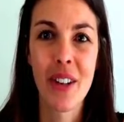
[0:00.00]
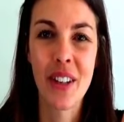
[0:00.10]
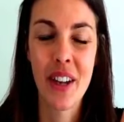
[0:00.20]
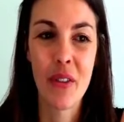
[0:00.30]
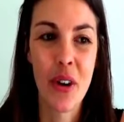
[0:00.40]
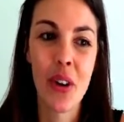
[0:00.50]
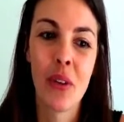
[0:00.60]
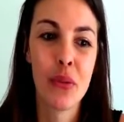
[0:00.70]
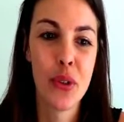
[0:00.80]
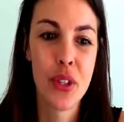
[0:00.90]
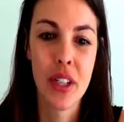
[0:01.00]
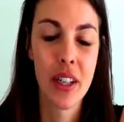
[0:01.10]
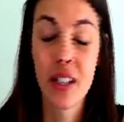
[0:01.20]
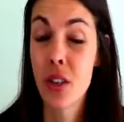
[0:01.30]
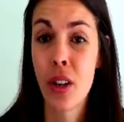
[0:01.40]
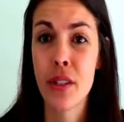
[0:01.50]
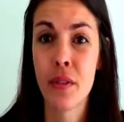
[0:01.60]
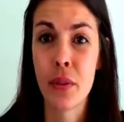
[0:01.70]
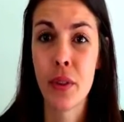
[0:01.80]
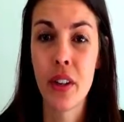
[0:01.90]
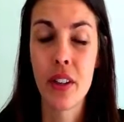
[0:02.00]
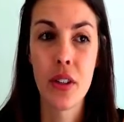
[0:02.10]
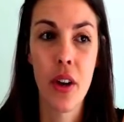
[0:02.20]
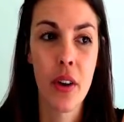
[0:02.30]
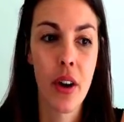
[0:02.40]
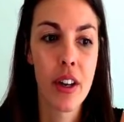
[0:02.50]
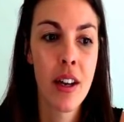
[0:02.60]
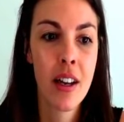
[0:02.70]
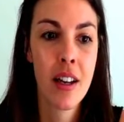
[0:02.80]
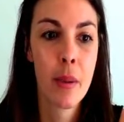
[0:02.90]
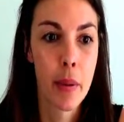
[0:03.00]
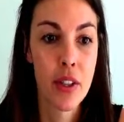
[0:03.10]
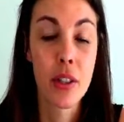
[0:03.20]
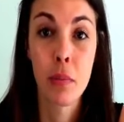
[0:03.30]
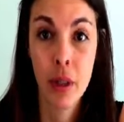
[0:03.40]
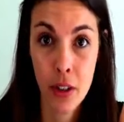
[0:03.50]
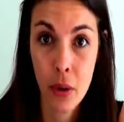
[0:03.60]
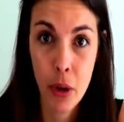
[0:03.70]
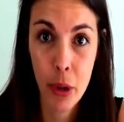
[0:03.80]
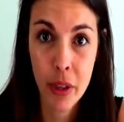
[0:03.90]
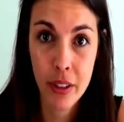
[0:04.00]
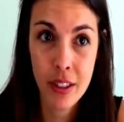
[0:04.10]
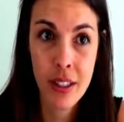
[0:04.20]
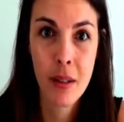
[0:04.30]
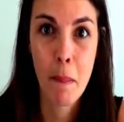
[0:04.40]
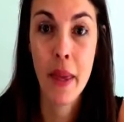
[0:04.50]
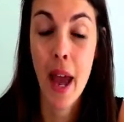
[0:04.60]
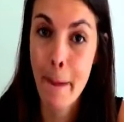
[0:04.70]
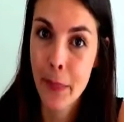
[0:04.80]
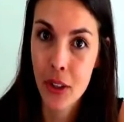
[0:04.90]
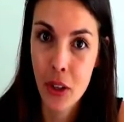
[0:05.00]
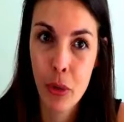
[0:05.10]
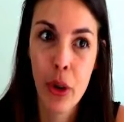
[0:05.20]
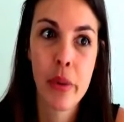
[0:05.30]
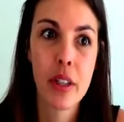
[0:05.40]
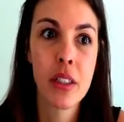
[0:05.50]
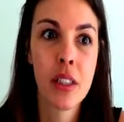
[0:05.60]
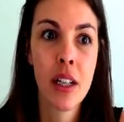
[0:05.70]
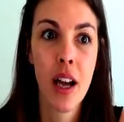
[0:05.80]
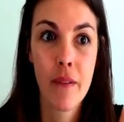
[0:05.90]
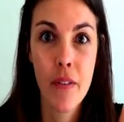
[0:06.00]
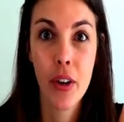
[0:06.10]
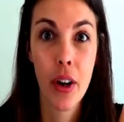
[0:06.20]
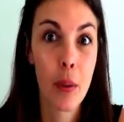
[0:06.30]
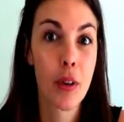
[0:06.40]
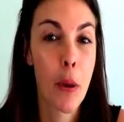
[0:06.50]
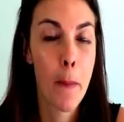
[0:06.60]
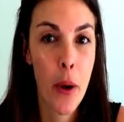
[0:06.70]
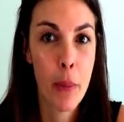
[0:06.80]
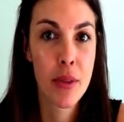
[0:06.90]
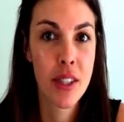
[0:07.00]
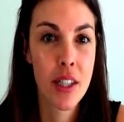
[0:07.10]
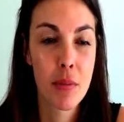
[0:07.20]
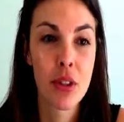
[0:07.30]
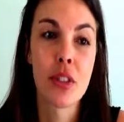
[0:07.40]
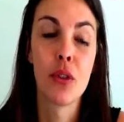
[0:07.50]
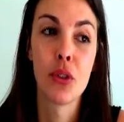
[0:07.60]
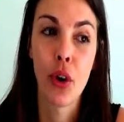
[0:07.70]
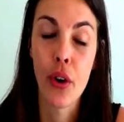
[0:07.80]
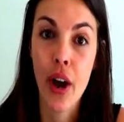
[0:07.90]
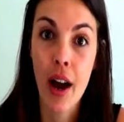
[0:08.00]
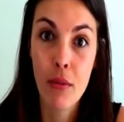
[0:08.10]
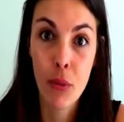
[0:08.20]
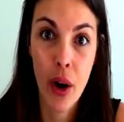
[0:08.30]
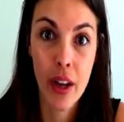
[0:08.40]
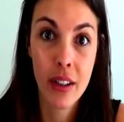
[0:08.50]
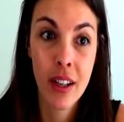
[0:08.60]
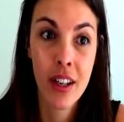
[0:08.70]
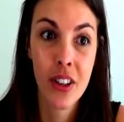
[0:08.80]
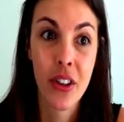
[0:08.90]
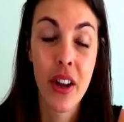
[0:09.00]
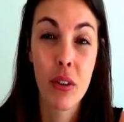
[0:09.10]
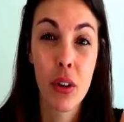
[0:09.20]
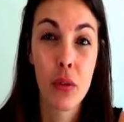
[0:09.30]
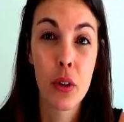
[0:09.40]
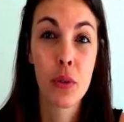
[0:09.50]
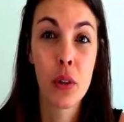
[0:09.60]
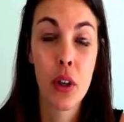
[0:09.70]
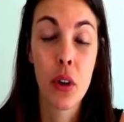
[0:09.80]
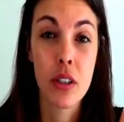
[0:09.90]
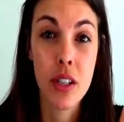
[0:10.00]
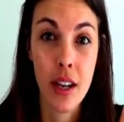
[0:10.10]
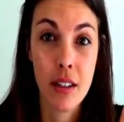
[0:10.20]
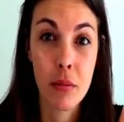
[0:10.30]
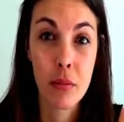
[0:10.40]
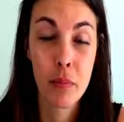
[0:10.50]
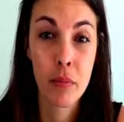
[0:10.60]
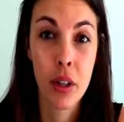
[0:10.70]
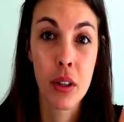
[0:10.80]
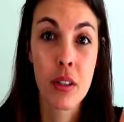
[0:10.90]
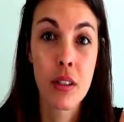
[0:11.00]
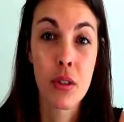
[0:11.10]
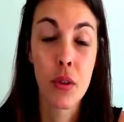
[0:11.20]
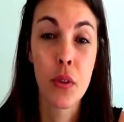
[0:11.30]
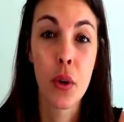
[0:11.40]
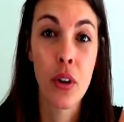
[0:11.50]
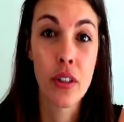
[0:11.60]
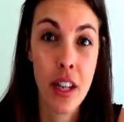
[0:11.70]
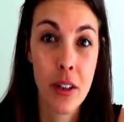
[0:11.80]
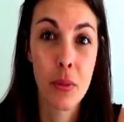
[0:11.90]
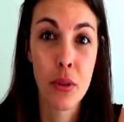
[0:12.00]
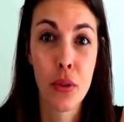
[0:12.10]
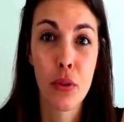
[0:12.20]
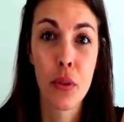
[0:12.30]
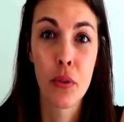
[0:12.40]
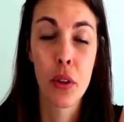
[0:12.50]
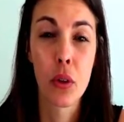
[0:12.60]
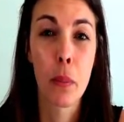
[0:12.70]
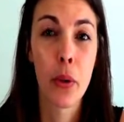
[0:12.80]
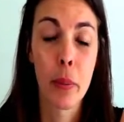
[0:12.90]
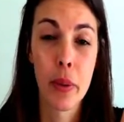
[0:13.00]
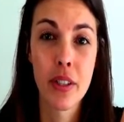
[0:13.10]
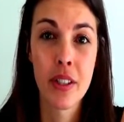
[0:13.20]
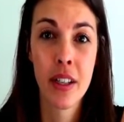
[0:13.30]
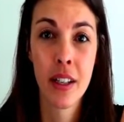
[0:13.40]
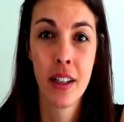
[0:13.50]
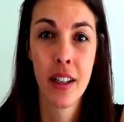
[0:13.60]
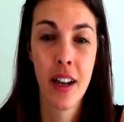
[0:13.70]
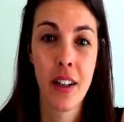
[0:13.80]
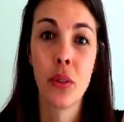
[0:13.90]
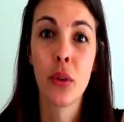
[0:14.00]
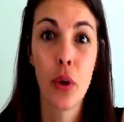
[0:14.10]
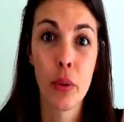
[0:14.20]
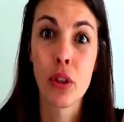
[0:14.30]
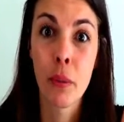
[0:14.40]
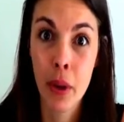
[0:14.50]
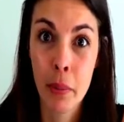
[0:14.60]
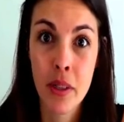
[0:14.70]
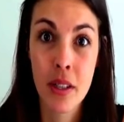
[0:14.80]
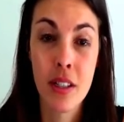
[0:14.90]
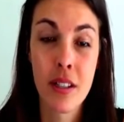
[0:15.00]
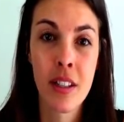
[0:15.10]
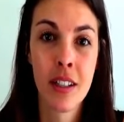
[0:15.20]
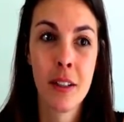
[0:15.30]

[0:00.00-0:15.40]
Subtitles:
can get very confusing and there's lots of different things going on. But just be in your moment, be happy in your moment, and figure out what your purpose is, because if you don't have one, you're never going to feel fully content, because you feel content when you fulfill your purpose. And you'll know what your purpose is